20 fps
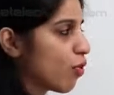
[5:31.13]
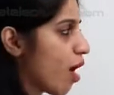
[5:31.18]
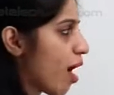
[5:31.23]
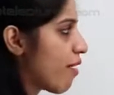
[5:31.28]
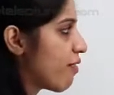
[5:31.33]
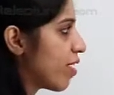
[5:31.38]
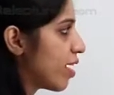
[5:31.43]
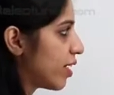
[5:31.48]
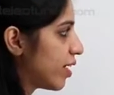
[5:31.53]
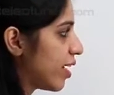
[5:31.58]
you
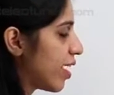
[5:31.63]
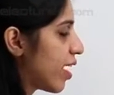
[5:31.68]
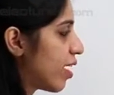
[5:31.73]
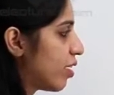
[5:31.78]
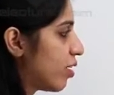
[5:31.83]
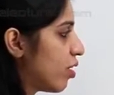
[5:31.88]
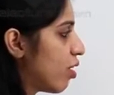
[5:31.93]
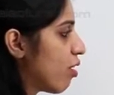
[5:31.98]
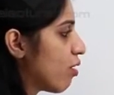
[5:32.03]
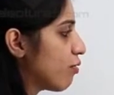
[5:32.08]
have any
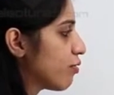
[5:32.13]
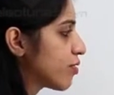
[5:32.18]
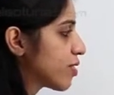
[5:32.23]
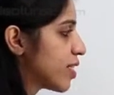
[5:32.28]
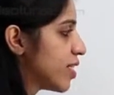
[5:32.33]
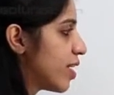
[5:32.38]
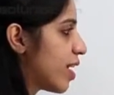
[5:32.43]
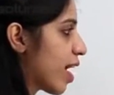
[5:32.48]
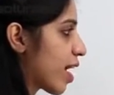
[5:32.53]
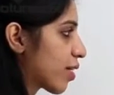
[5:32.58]
idea of
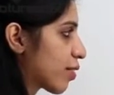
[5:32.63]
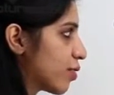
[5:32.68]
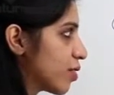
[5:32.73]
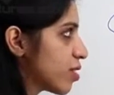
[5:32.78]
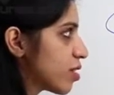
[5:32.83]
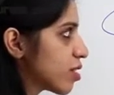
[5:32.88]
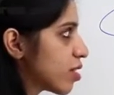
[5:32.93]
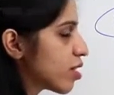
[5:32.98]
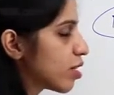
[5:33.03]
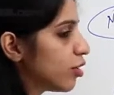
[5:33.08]
C
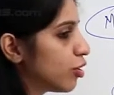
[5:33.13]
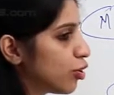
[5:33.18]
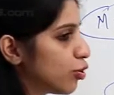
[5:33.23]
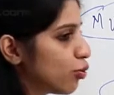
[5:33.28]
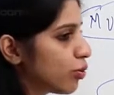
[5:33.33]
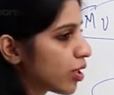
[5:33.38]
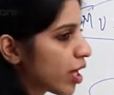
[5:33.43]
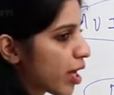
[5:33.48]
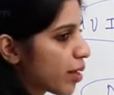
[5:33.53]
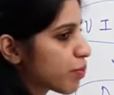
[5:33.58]
language, there are
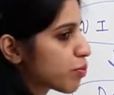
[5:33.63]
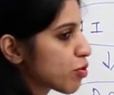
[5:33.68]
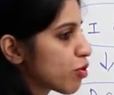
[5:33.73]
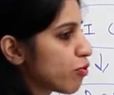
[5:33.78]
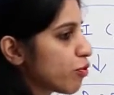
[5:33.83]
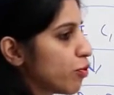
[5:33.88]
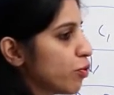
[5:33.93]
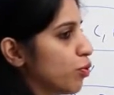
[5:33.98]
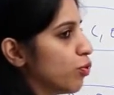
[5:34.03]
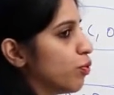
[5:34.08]
2 types
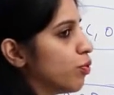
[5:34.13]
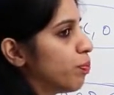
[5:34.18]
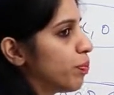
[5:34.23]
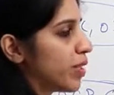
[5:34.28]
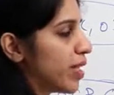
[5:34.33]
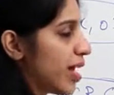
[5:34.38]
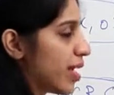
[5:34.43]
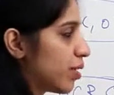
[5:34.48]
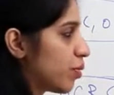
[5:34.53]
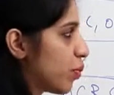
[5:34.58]
of
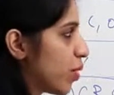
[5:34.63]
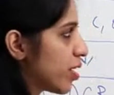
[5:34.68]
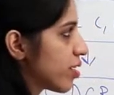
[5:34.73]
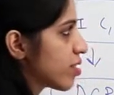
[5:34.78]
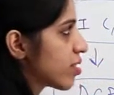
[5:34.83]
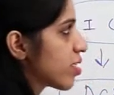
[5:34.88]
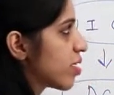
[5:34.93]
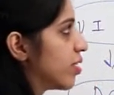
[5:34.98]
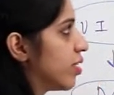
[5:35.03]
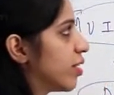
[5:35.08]
loops that we
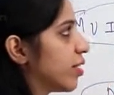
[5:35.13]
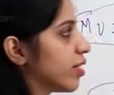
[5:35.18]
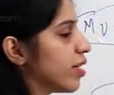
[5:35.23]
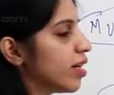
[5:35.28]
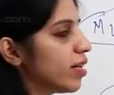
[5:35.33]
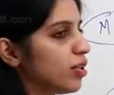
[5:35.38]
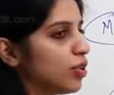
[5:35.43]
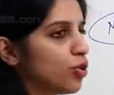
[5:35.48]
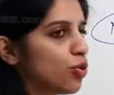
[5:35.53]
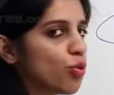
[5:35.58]
are studying
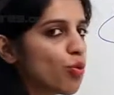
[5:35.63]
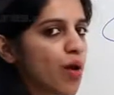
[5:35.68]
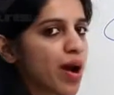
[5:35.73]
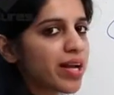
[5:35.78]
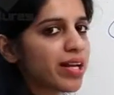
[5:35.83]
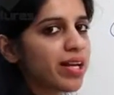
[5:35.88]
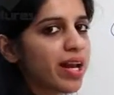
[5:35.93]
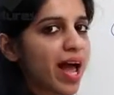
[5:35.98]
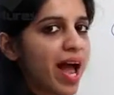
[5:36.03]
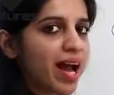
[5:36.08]
there, do
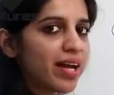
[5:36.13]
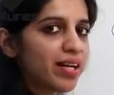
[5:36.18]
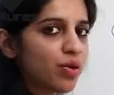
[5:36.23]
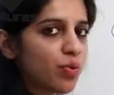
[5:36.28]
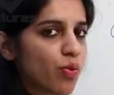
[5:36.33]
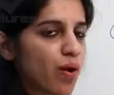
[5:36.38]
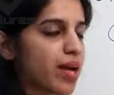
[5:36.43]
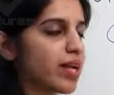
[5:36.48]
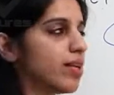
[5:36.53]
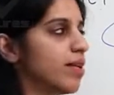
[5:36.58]
while
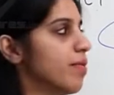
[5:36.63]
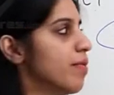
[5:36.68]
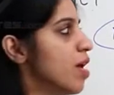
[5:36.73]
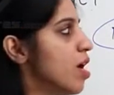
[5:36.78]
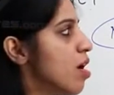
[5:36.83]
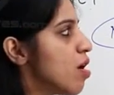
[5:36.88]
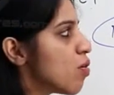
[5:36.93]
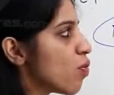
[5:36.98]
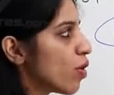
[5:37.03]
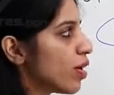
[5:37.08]
and while.
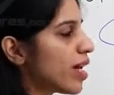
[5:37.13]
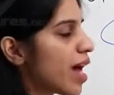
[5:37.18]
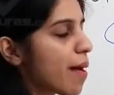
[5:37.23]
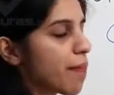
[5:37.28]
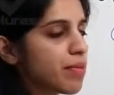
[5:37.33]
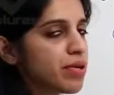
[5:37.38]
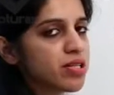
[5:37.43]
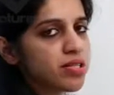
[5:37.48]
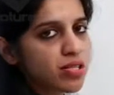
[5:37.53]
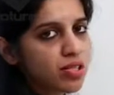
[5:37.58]
What
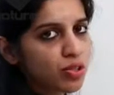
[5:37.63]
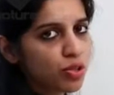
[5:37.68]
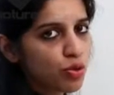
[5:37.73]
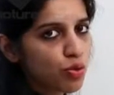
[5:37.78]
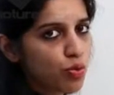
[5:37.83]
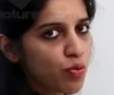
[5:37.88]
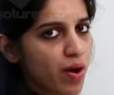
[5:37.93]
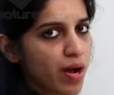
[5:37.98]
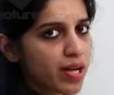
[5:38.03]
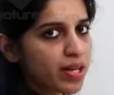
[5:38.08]
happens in
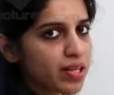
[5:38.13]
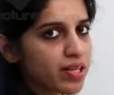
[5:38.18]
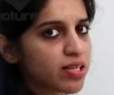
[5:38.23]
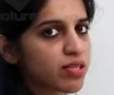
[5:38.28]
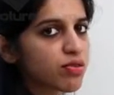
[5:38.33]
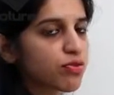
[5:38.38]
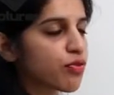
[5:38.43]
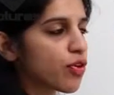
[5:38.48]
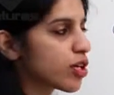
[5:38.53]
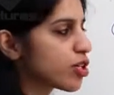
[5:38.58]
do while
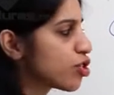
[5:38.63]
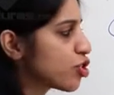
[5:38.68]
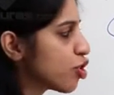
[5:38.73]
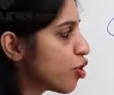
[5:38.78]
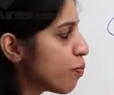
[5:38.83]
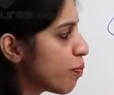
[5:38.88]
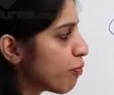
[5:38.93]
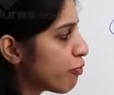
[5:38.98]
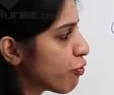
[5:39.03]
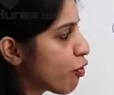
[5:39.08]
is first
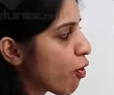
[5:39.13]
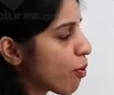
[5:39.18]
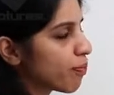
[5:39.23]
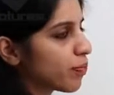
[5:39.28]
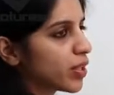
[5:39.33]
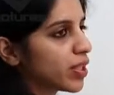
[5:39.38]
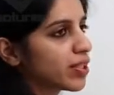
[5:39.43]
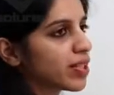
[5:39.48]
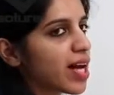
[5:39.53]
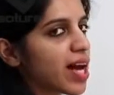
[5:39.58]
you
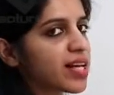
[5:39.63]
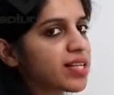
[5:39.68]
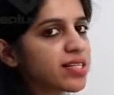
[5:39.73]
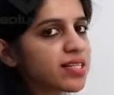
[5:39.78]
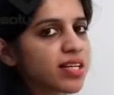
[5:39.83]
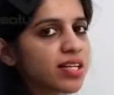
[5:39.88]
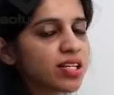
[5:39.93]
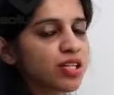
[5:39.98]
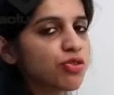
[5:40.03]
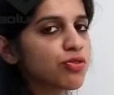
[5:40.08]
perform the
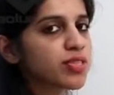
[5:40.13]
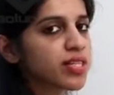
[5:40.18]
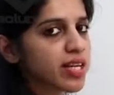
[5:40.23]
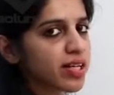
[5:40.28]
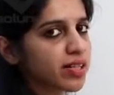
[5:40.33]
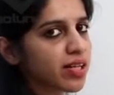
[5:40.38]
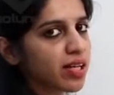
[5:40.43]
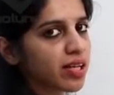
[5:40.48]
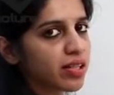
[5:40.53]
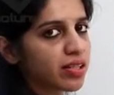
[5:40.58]
task, then you
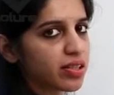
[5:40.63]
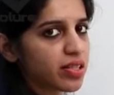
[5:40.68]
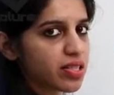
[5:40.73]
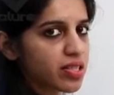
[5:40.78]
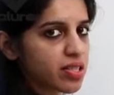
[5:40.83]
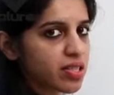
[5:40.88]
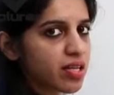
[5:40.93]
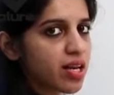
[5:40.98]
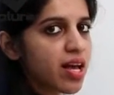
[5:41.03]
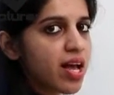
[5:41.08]
check the
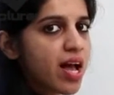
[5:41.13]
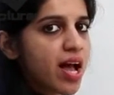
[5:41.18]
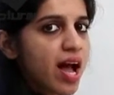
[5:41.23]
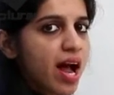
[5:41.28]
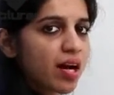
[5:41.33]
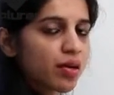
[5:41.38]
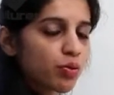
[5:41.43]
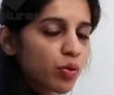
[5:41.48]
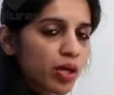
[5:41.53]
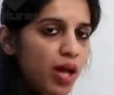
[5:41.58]
condition,
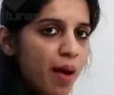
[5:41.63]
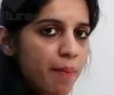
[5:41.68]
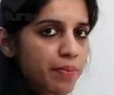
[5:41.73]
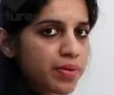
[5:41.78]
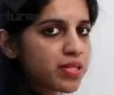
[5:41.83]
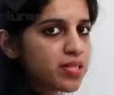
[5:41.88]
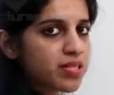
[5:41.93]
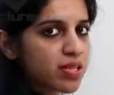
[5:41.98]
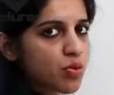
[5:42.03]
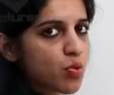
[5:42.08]
and what
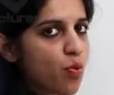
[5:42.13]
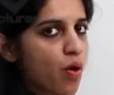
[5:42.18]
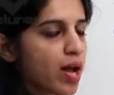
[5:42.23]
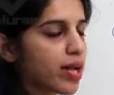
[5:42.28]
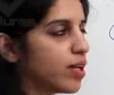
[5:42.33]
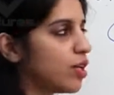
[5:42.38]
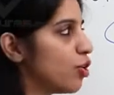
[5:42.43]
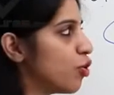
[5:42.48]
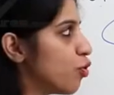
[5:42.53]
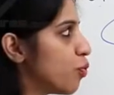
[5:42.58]
happens in
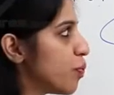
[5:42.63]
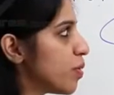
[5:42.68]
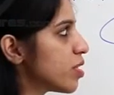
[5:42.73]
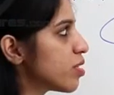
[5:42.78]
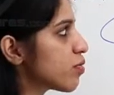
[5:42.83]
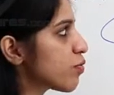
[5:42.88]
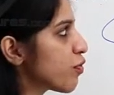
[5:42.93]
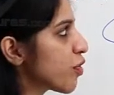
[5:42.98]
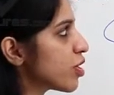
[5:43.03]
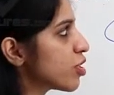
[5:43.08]
while loop
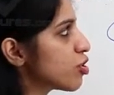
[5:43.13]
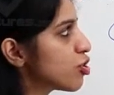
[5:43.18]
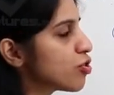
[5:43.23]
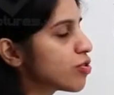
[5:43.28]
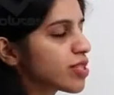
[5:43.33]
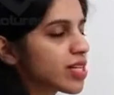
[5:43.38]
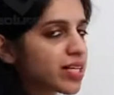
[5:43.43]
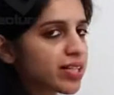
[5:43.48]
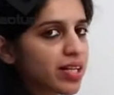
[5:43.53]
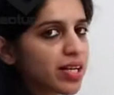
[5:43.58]
is first
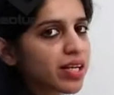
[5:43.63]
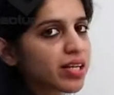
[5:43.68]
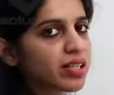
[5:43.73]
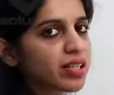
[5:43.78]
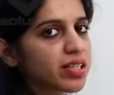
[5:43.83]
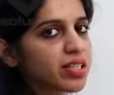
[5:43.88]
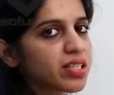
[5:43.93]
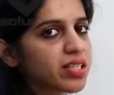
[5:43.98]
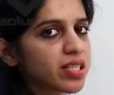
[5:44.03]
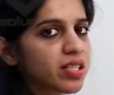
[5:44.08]
you check the
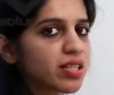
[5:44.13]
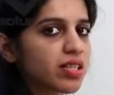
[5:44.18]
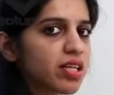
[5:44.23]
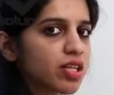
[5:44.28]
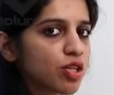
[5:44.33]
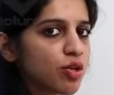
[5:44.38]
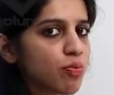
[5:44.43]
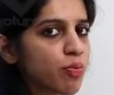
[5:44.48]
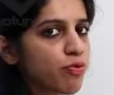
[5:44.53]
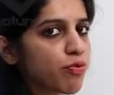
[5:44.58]
condition,
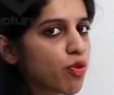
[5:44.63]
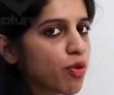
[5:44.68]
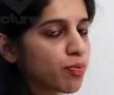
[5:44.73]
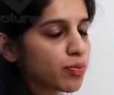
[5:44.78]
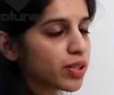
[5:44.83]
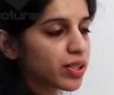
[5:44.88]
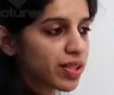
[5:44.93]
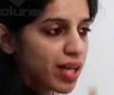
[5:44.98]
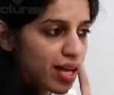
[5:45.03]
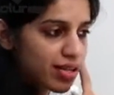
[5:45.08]
then you
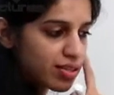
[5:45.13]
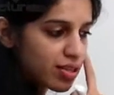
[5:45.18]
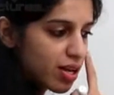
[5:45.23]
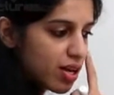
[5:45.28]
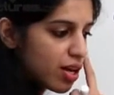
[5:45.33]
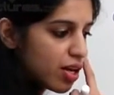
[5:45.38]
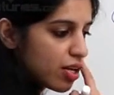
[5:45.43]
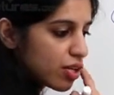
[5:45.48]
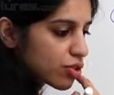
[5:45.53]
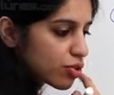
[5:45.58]
perform the task.
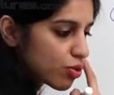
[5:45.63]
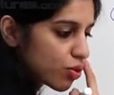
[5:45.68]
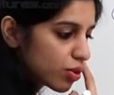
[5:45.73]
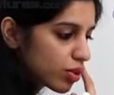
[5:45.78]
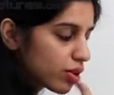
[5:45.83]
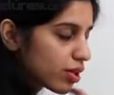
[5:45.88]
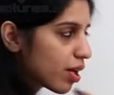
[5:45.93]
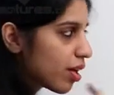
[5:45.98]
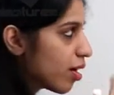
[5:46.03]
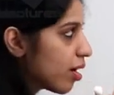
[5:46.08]

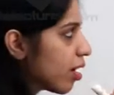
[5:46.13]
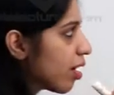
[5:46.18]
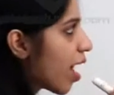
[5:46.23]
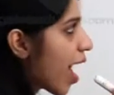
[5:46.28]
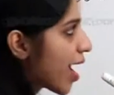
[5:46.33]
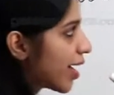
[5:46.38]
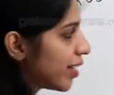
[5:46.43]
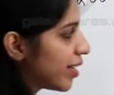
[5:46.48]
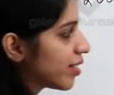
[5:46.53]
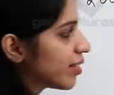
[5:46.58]
So the
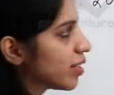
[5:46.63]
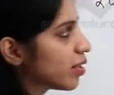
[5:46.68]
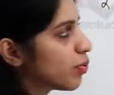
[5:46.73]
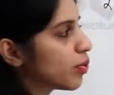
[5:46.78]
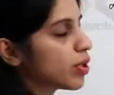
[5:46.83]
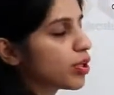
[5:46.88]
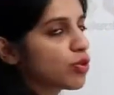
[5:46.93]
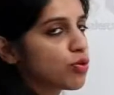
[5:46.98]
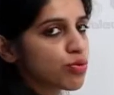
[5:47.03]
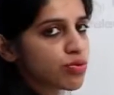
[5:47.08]
idea
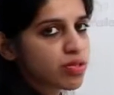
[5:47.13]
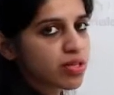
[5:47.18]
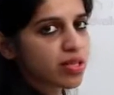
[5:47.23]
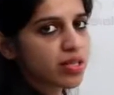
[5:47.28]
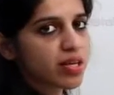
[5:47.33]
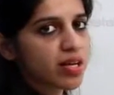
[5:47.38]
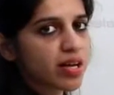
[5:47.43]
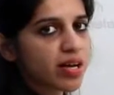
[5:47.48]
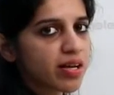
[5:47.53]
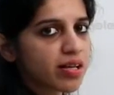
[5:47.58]
that we are
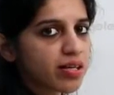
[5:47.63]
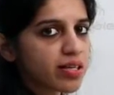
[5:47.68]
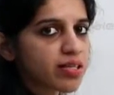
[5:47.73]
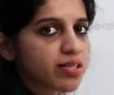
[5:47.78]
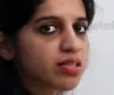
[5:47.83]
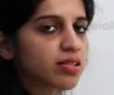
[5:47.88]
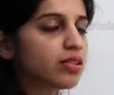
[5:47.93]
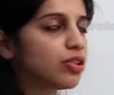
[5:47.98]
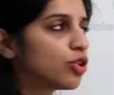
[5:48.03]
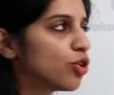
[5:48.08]
using here
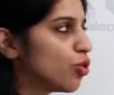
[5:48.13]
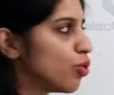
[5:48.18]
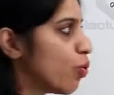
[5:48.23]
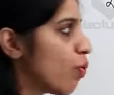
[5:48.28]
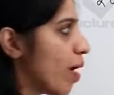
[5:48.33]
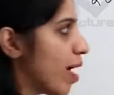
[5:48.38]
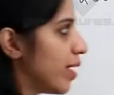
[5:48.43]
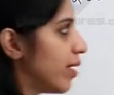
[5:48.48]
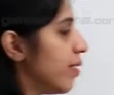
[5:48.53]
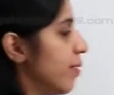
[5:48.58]
is a do
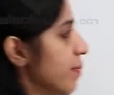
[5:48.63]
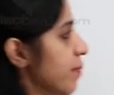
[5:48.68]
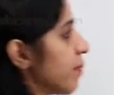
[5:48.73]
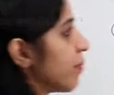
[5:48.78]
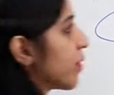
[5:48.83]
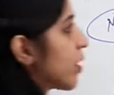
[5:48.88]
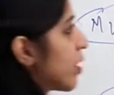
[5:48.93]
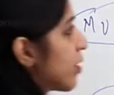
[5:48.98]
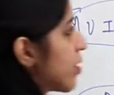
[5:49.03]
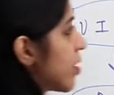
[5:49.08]
while.
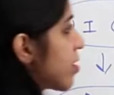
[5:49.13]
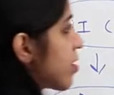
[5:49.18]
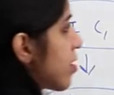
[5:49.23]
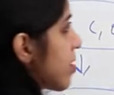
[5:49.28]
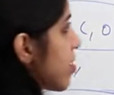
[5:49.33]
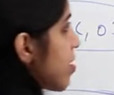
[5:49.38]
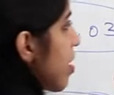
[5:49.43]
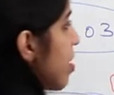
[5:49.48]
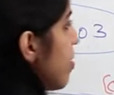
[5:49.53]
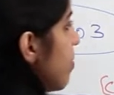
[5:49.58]
This
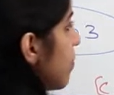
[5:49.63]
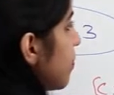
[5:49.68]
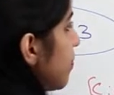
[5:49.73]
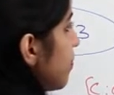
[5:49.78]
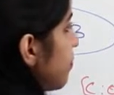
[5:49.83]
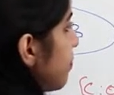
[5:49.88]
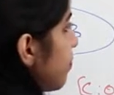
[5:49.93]
is a